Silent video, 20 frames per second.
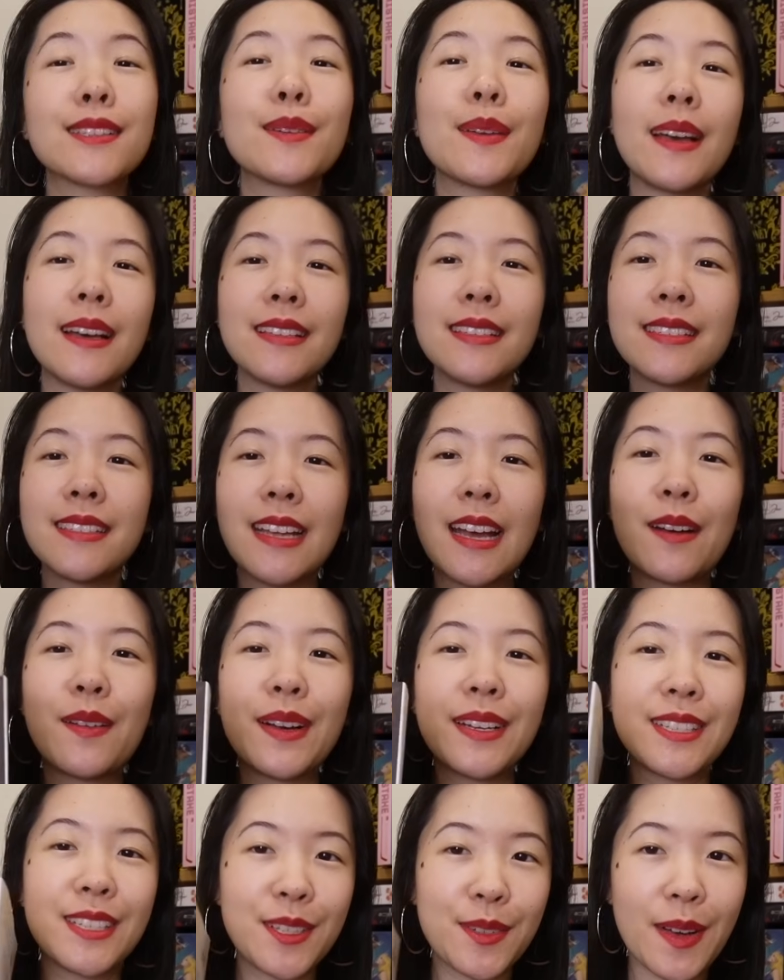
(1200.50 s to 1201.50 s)
So yes, now
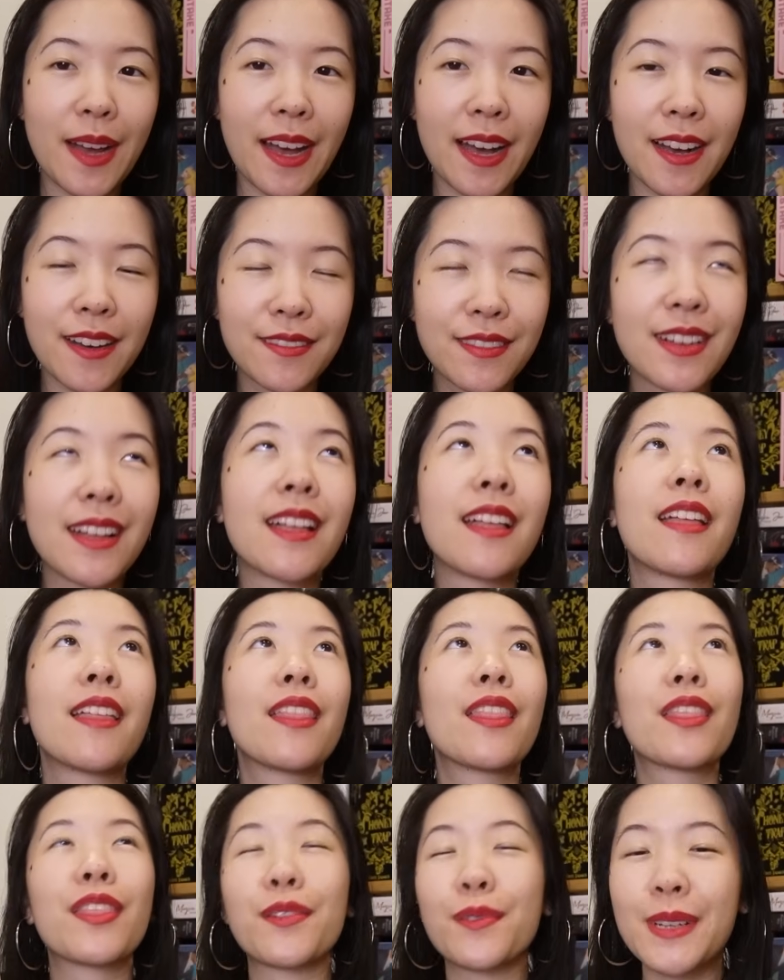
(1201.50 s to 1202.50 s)
I do have
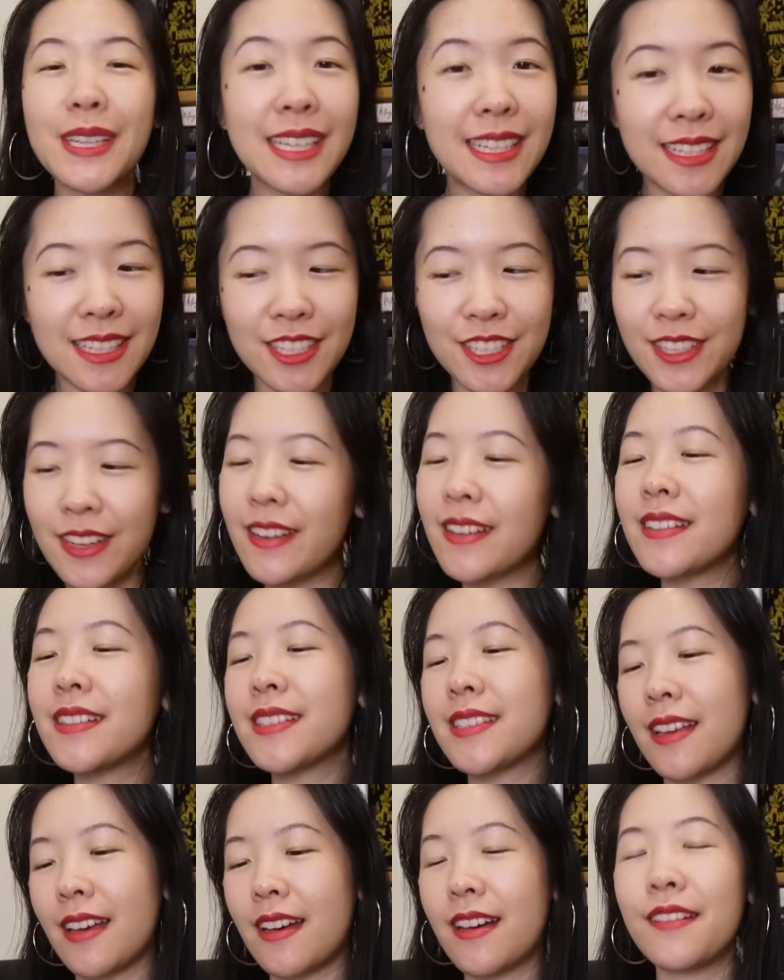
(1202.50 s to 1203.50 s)
three
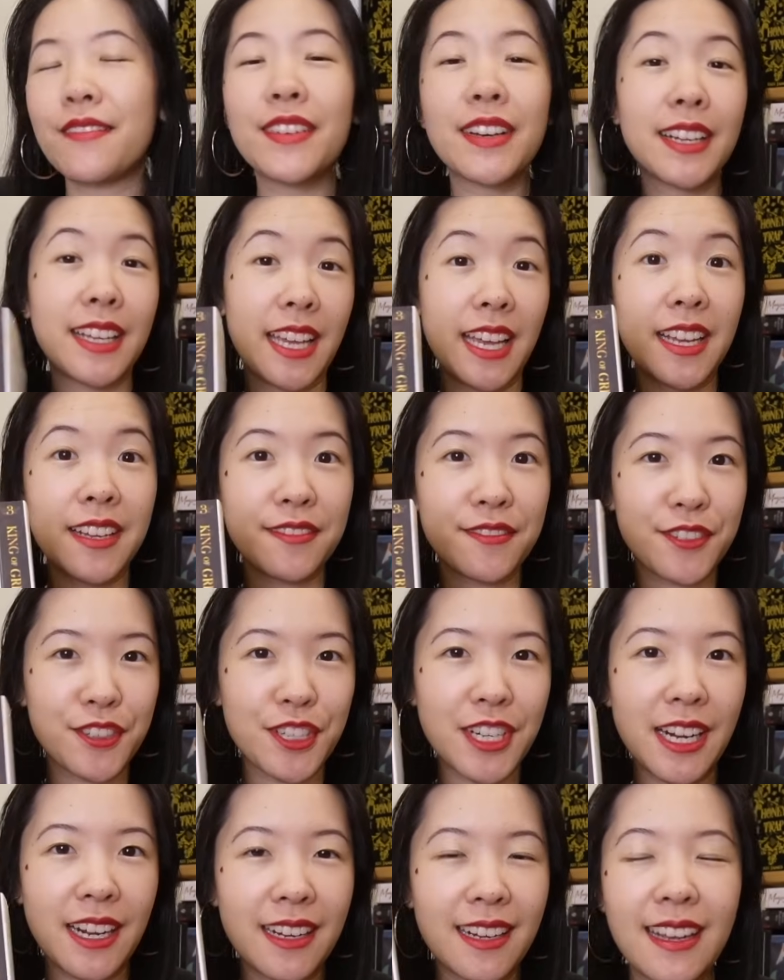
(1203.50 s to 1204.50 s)
editions of King of
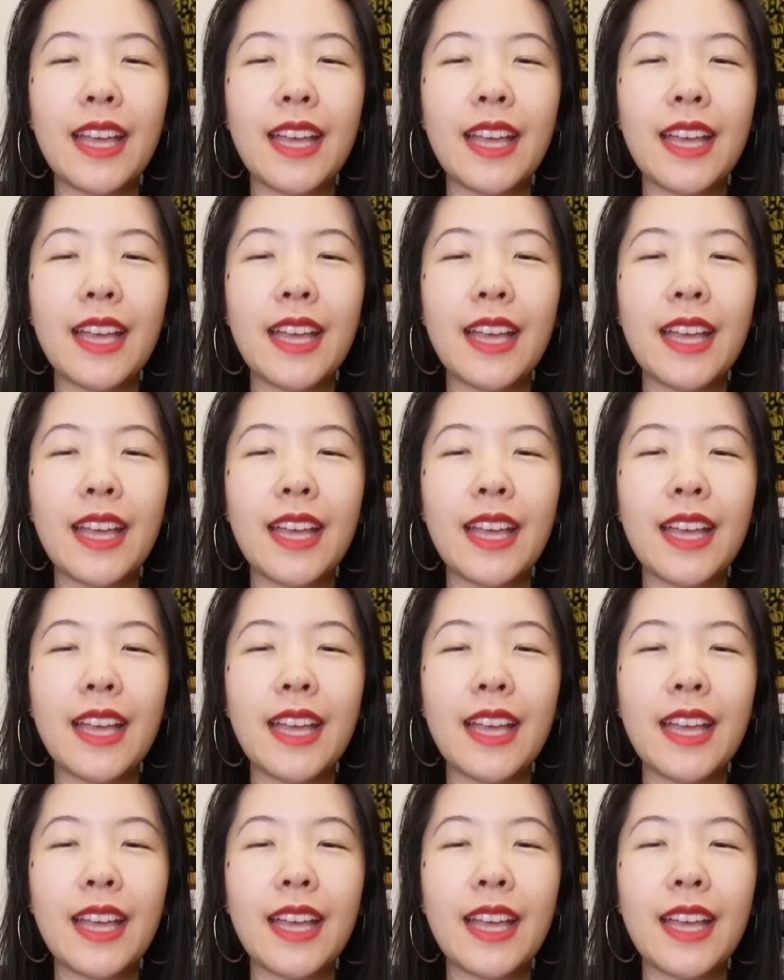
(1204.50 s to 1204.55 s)
Greed.